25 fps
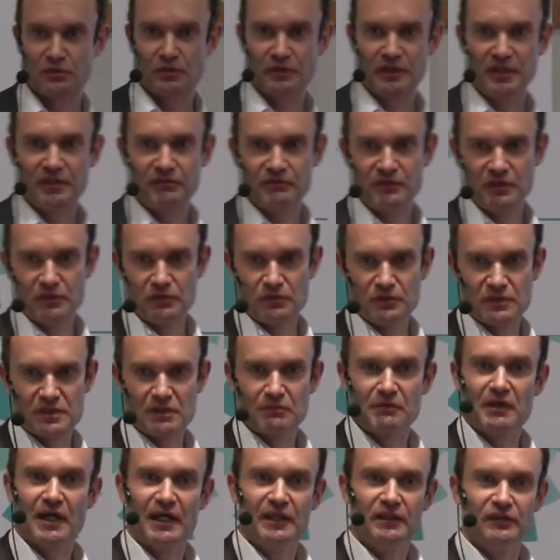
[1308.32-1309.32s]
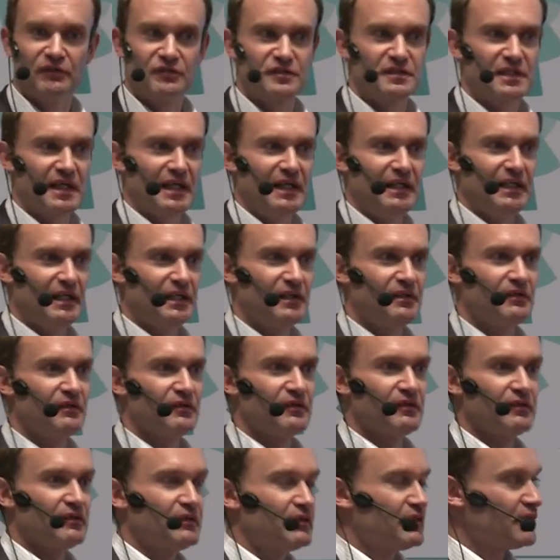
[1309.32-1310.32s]
or that we do some kind of scaling,
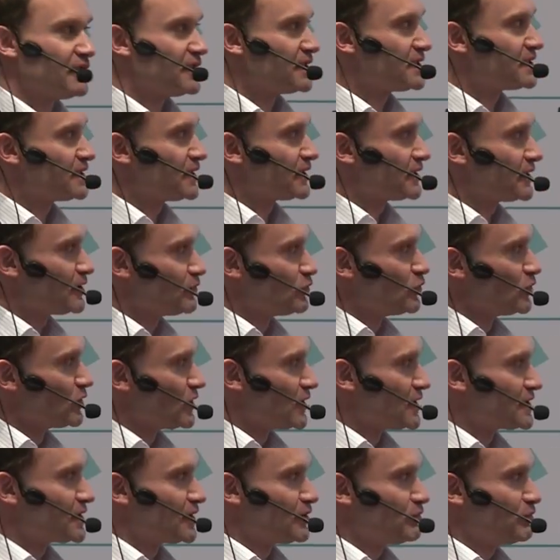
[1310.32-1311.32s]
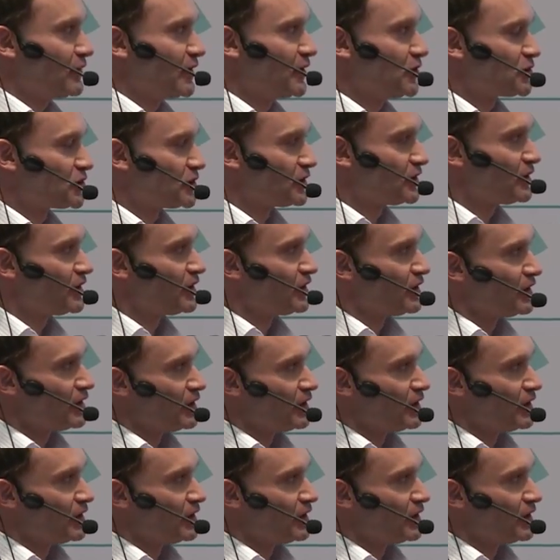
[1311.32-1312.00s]
as Nakamura-san mentioned.